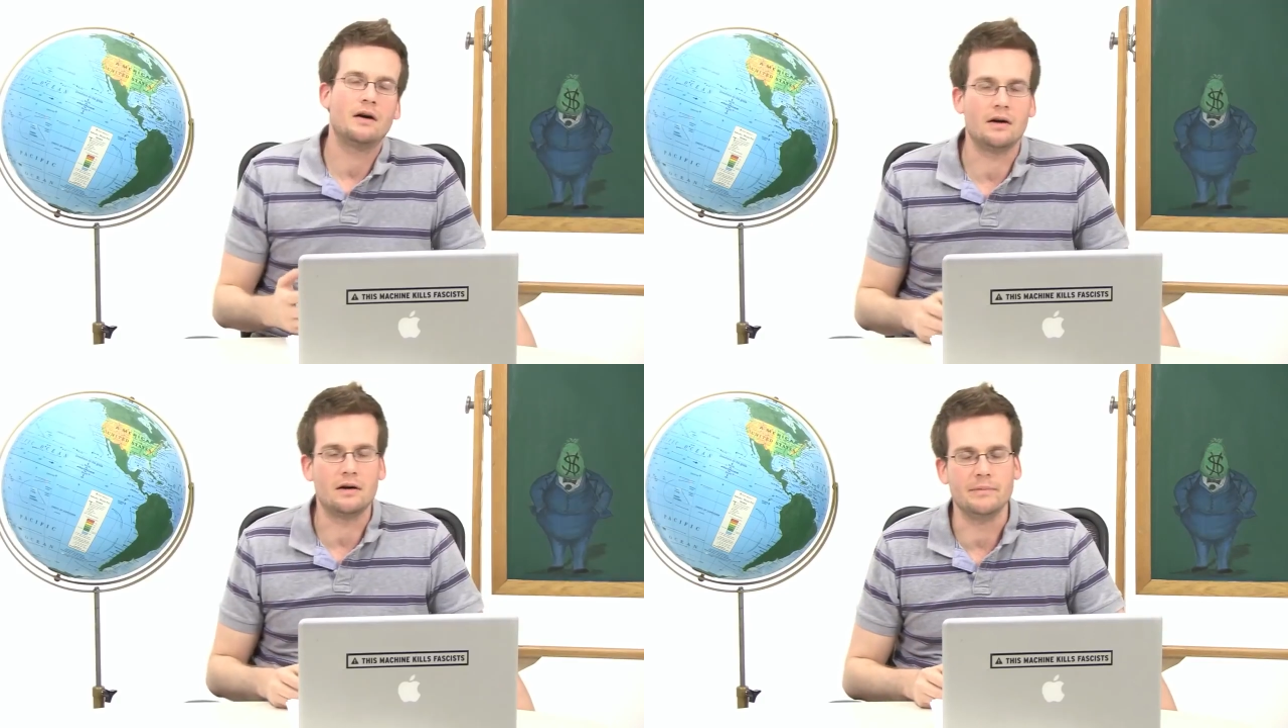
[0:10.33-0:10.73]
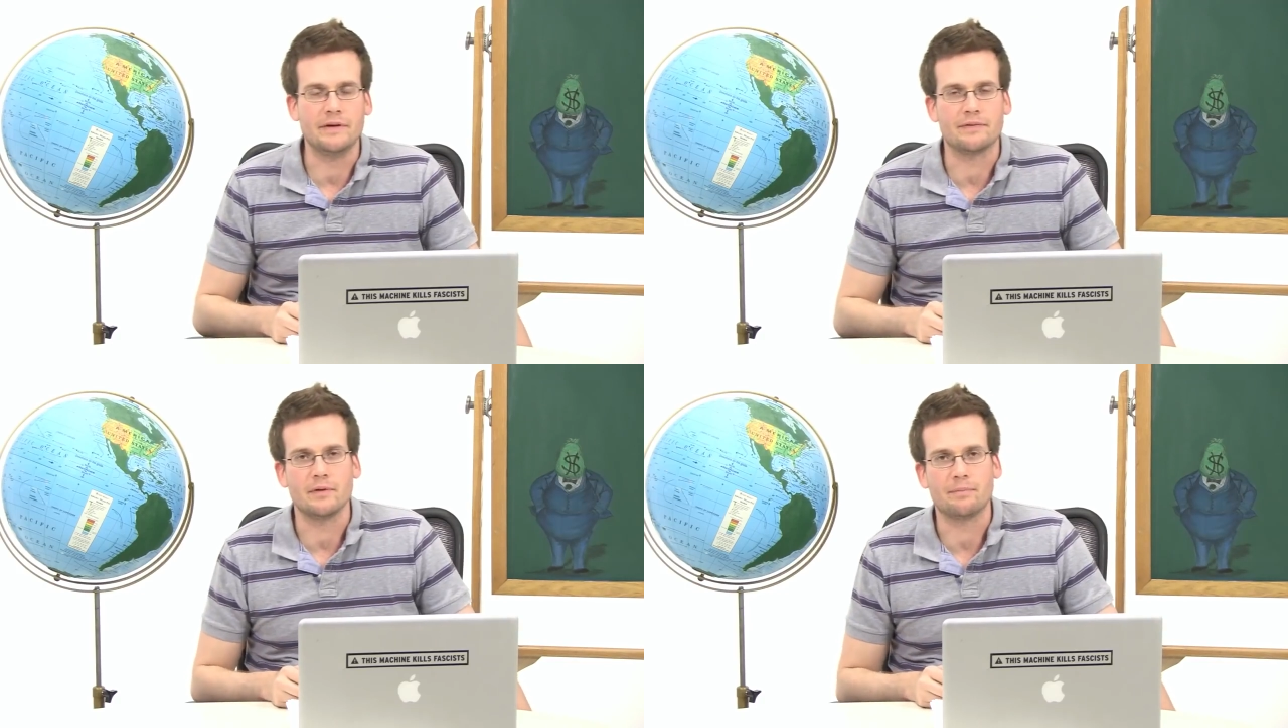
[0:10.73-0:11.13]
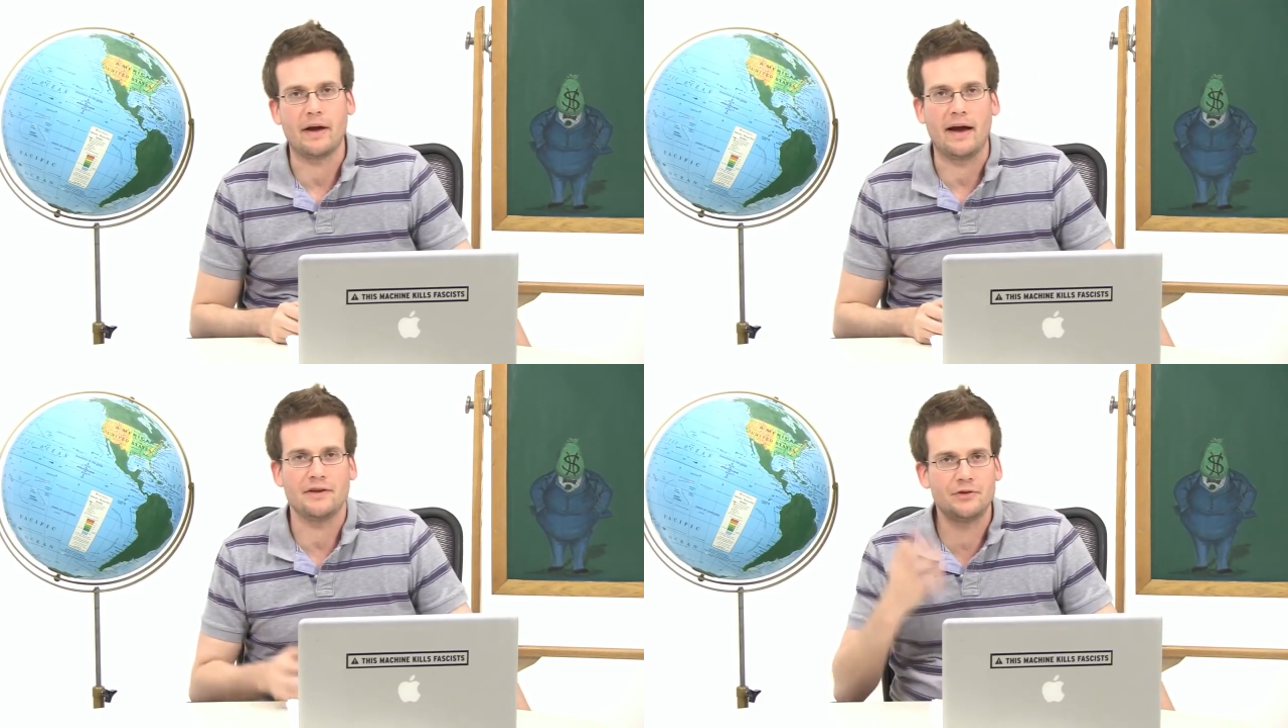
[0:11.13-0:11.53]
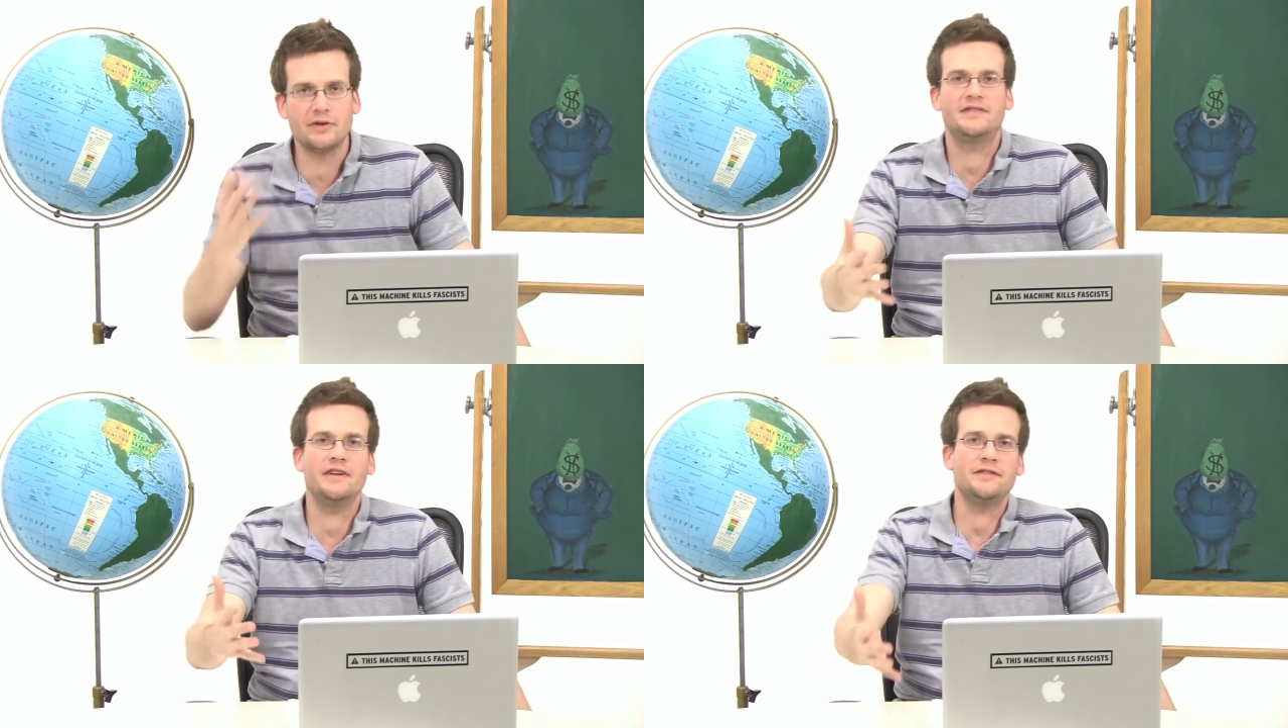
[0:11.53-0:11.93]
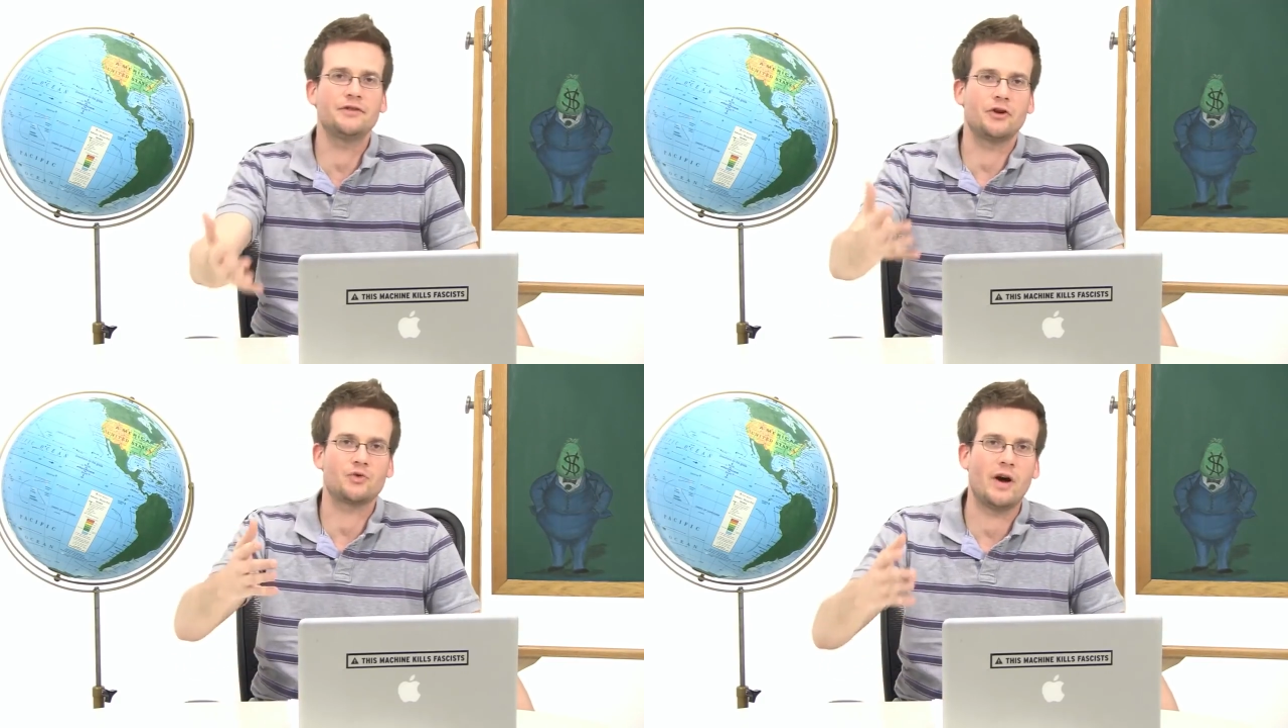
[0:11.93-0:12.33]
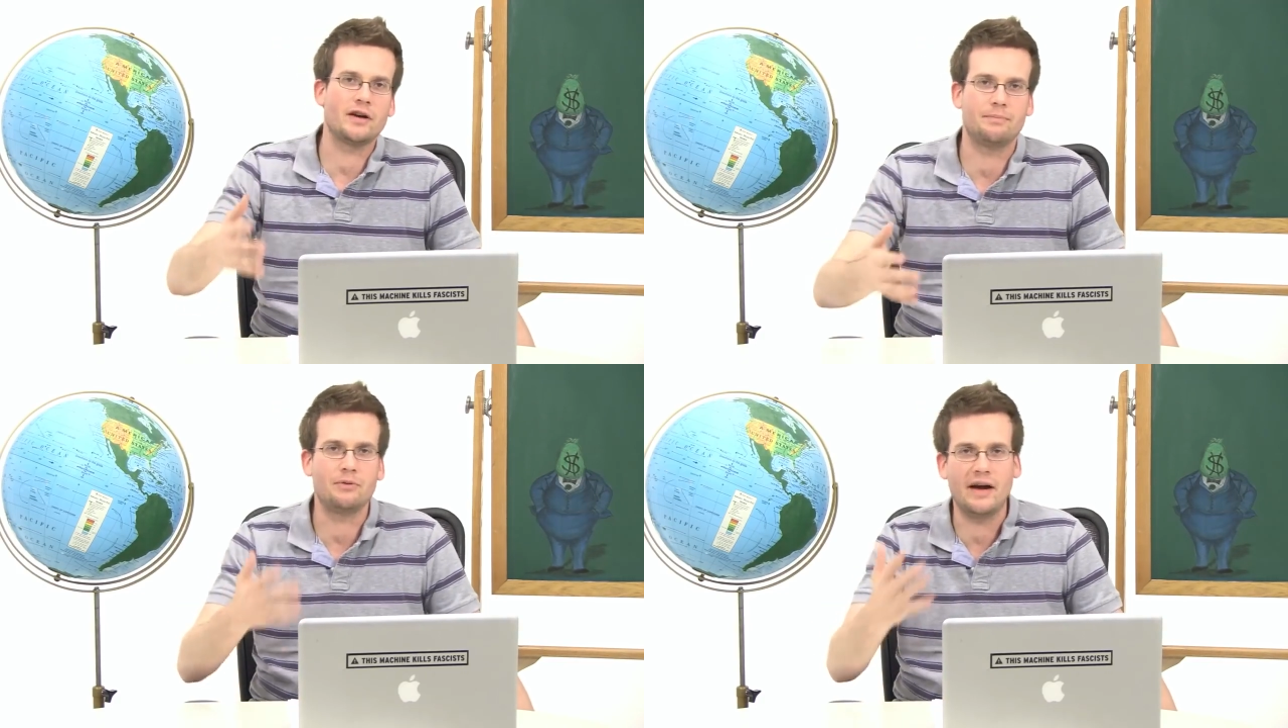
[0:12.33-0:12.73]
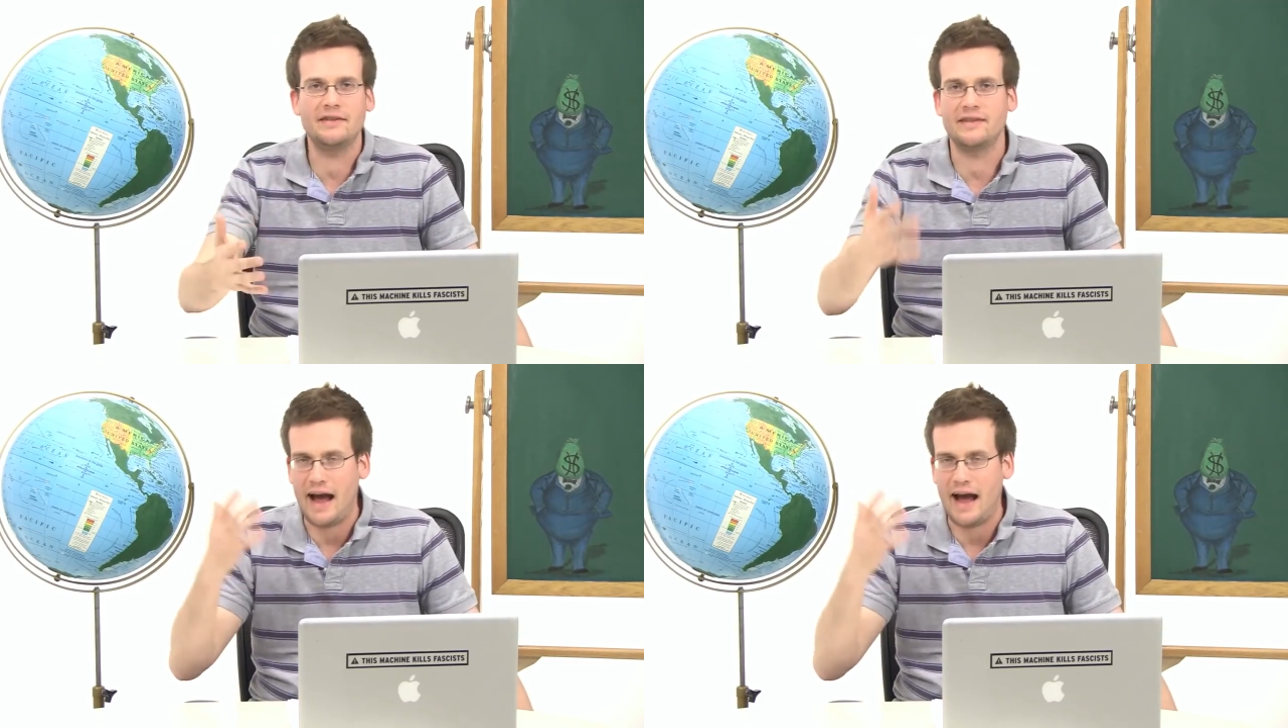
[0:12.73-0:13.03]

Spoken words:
Oh, me from the past. Your insistence on trying to place